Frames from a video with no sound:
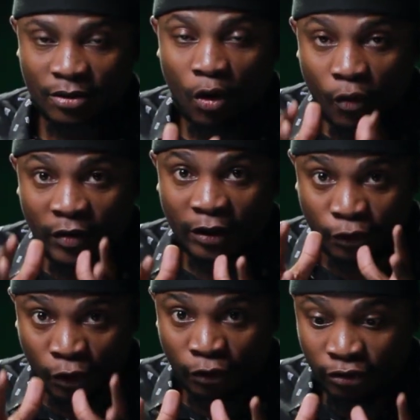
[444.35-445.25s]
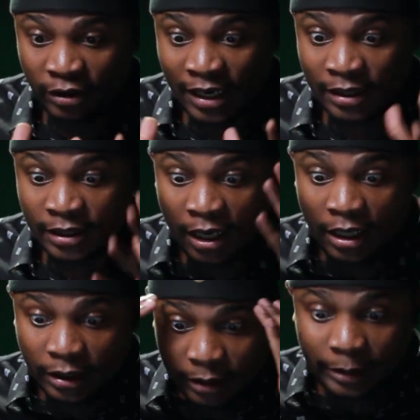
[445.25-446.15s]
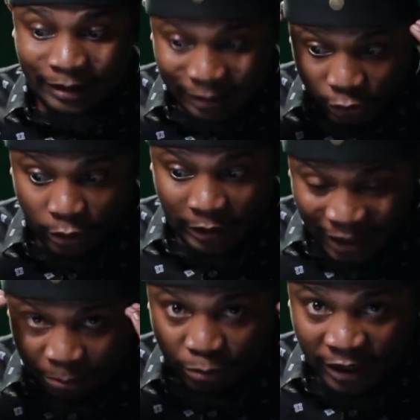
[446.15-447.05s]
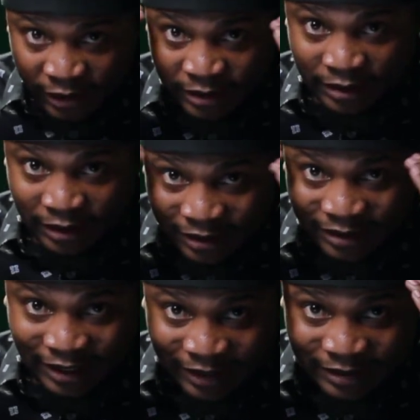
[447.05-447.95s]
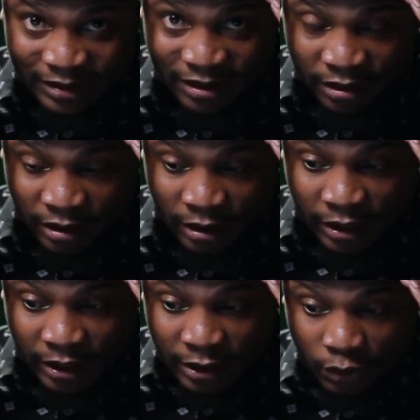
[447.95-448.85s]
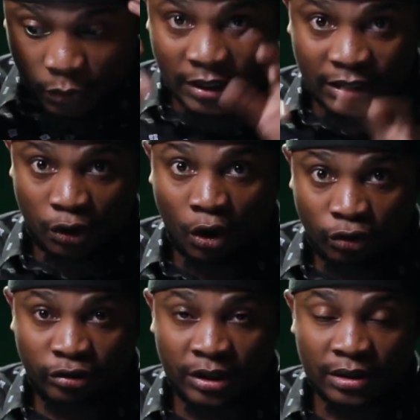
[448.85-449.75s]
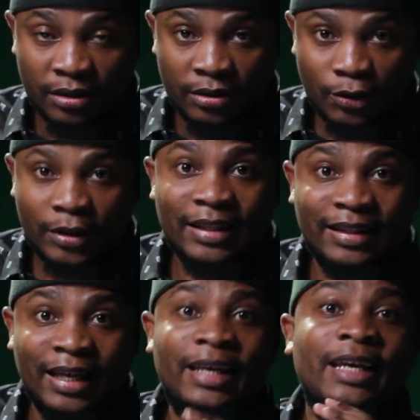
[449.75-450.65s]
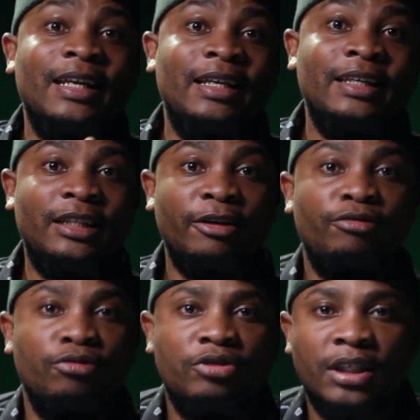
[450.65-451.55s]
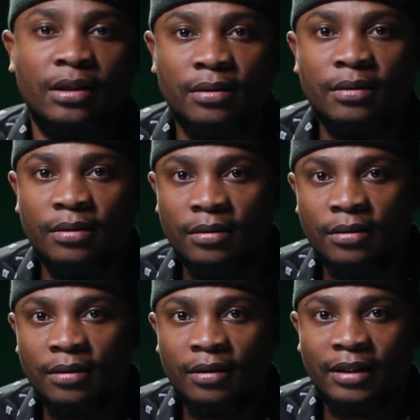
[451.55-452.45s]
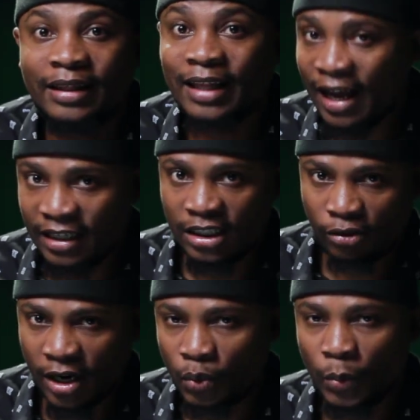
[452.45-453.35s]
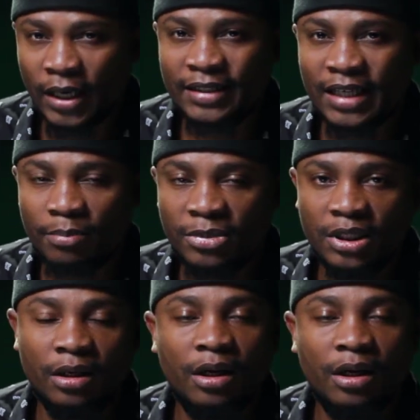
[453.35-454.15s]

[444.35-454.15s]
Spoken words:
Over doctrinally, keep these kids into this doctrine so that they can lead the future that the Antichrist will accept.